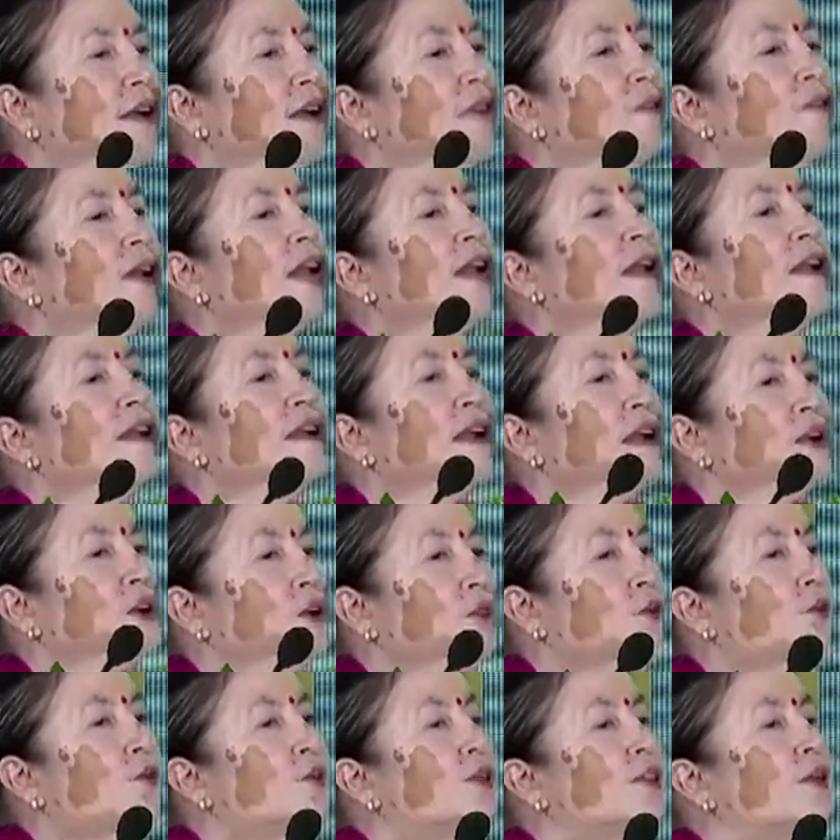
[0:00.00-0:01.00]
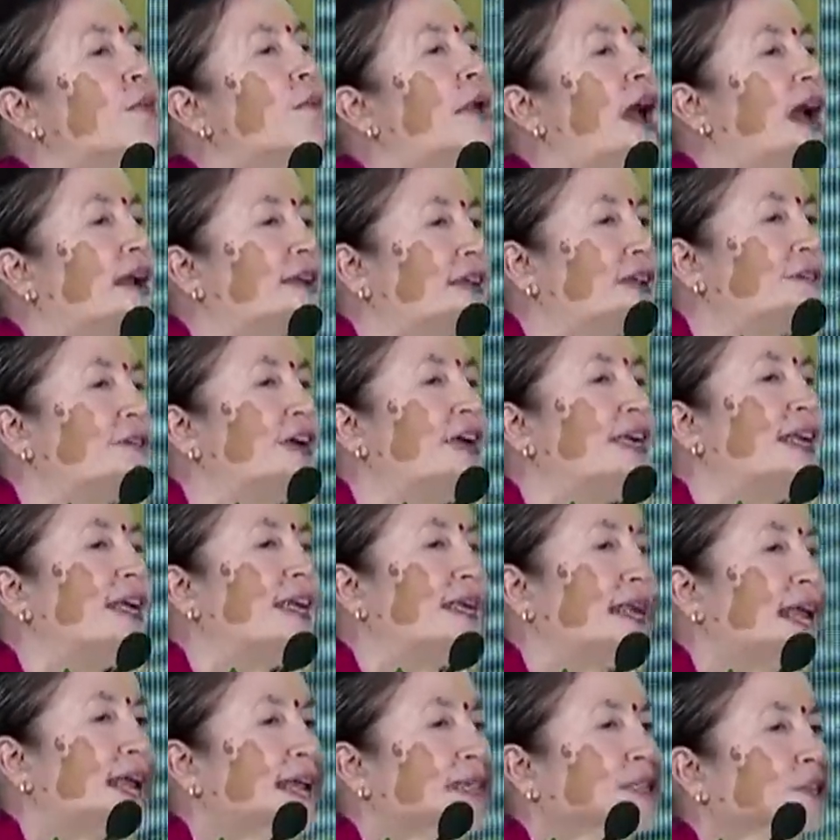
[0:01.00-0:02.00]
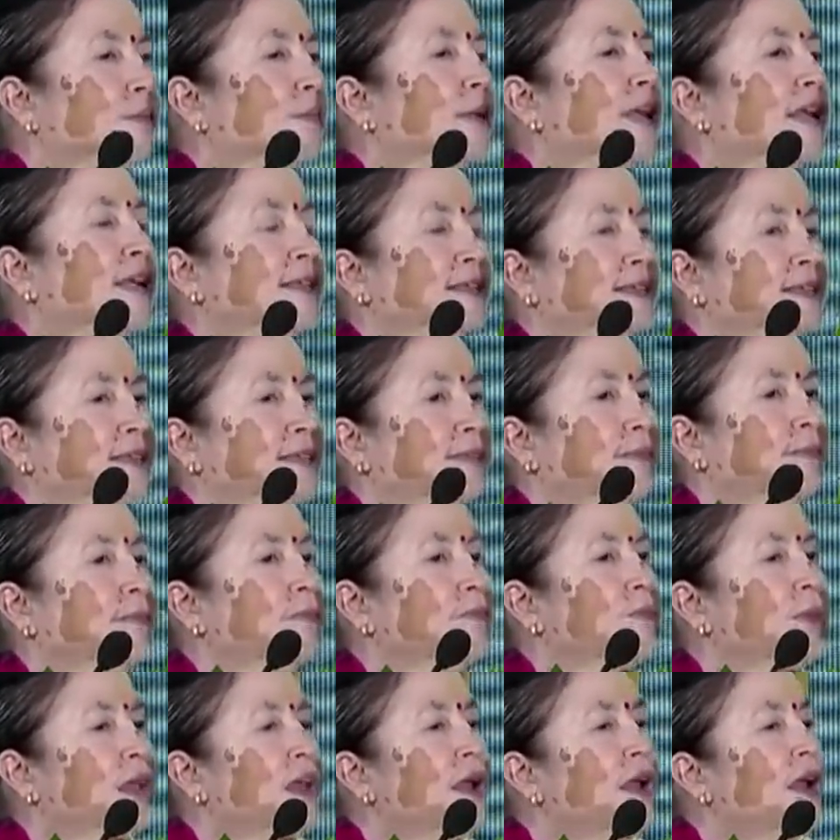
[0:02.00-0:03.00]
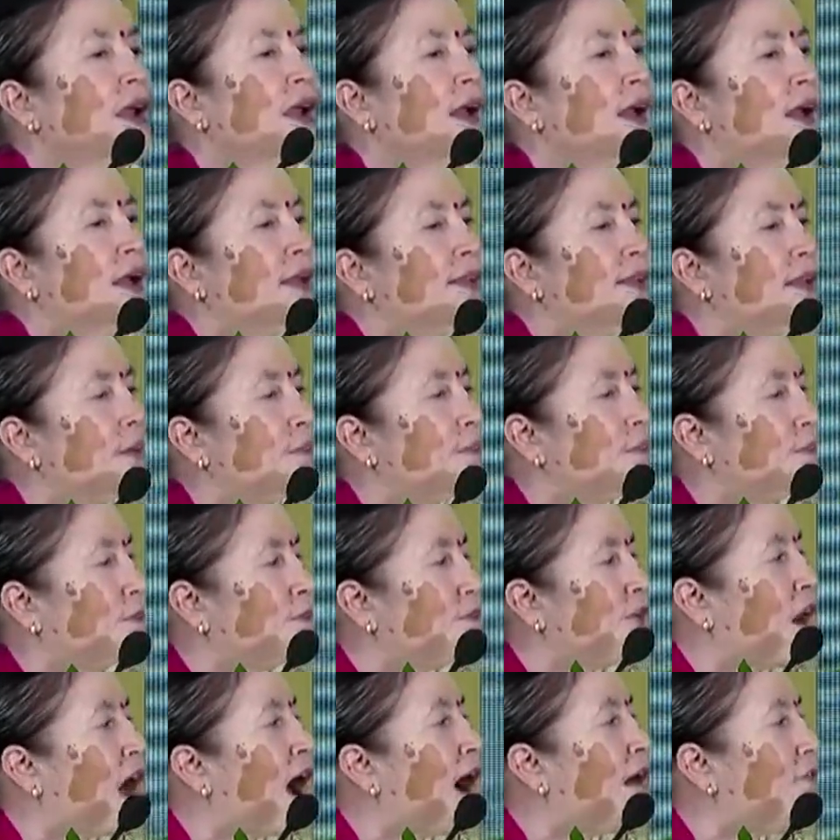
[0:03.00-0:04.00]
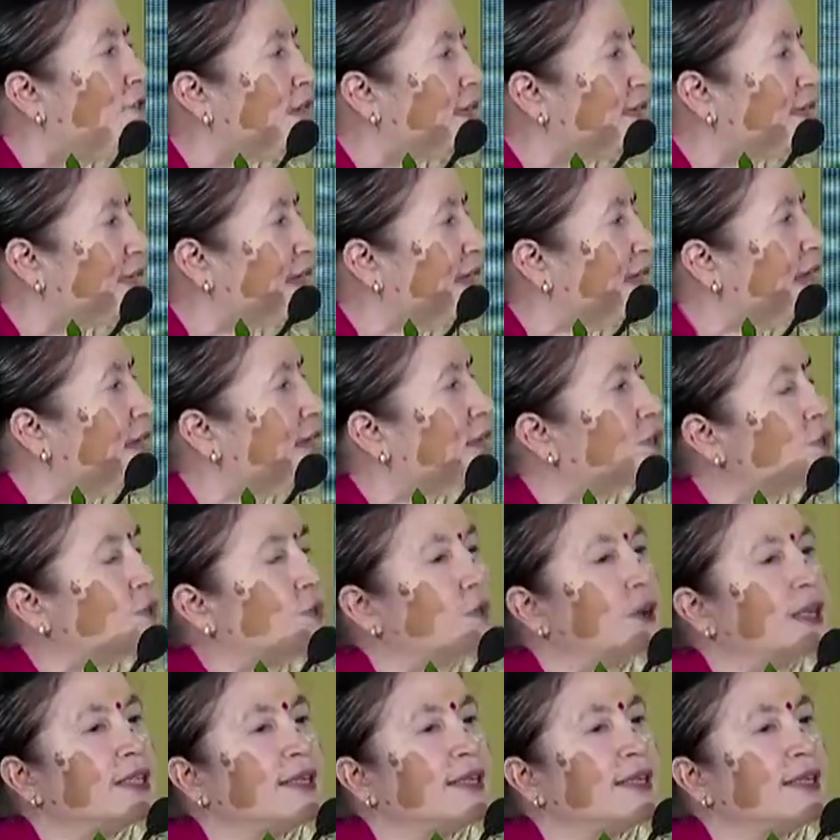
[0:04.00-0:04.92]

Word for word: when tourism activity takes place. The flower sellers who are